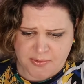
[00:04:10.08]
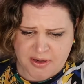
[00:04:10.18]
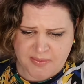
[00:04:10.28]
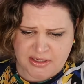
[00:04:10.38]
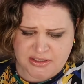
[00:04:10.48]

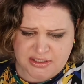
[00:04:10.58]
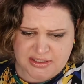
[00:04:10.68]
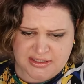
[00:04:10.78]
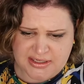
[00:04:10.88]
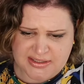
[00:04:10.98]
pretty much
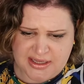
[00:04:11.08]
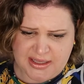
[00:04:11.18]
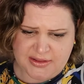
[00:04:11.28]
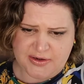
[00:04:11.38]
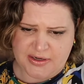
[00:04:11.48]
does
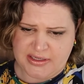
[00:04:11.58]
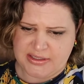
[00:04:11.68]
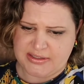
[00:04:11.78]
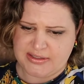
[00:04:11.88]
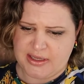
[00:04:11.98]
that. There
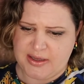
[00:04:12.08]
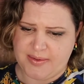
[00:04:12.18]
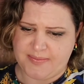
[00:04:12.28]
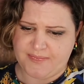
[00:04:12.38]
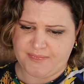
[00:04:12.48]
is
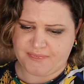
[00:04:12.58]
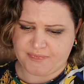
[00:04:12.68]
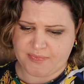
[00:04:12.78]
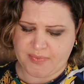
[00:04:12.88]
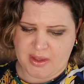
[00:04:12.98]
a
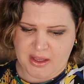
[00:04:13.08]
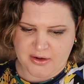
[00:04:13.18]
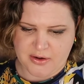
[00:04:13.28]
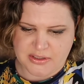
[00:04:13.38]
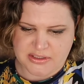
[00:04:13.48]

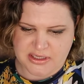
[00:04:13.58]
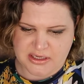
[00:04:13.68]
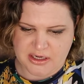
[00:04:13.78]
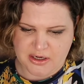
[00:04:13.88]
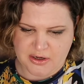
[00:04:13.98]
notice
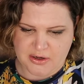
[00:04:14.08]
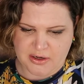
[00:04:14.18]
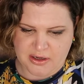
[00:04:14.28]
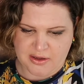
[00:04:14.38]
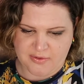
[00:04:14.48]
on here
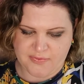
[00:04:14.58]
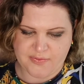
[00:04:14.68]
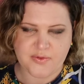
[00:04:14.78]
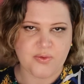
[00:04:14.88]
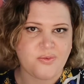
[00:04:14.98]
of
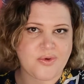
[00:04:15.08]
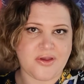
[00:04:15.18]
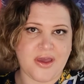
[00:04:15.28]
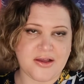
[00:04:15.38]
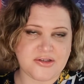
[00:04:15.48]
what
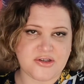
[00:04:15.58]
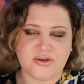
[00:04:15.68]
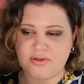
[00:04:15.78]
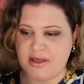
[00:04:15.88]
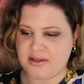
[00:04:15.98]
you can't
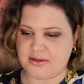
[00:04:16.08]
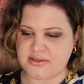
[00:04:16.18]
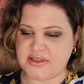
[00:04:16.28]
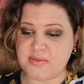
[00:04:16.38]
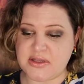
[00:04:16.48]
do. Like,
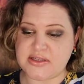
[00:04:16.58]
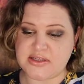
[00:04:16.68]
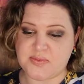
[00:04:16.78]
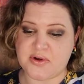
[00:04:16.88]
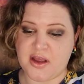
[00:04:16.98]
some of this
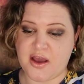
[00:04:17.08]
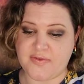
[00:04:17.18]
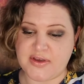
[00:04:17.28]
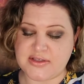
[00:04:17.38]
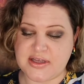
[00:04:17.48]
is pretty
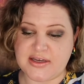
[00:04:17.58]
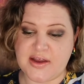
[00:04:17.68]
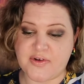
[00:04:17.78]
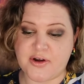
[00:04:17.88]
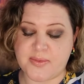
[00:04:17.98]
obvious, like
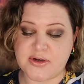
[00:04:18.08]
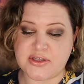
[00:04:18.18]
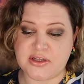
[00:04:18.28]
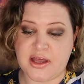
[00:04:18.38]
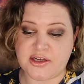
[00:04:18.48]
never
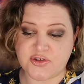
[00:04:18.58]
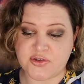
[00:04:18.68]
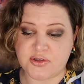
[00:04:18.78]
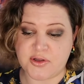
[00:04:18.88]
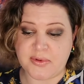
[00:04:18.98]
immerse
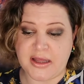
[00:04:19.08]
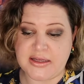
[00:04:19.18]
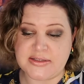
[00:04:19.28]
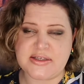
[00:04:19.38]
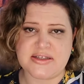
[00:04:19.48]
electrical
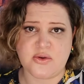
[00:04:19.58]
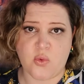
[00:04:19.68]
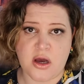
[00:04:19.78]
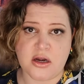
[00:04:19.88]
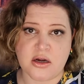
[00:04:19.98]
appliances in
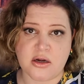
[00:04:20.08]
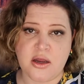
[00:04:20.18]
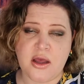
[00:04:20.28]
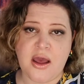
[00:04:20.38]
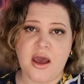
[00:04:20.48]
water.
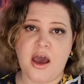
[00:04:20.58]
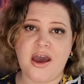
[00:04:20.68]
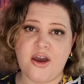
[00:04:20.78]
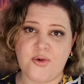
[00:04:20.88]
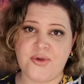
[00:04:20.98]

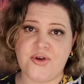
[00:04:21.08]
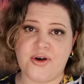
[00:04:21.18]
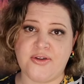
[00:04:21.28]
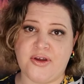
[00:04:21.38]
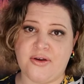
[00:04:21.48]
I hope you
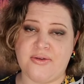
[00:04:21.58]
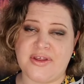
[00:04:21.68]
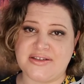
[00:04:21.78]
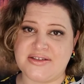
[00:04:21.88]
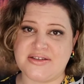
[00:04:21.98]
all know
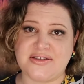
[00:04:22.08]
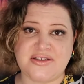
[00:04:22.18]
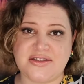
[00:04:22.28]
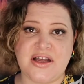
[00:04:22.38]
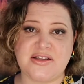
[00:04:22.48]
that's
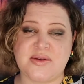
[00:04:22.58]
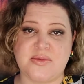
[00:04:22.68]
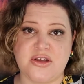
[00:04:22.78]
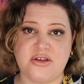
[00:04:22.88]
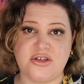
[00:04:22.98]
not
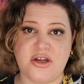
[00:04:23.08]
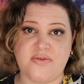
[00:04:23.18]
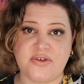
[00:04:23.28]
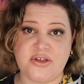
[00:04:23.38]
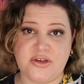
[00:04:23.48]
something you should
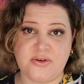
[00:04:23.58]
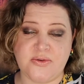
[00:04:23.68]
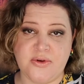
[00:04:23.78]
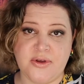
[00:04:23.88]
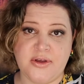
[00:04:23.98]
ever
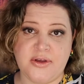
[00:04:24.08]
do,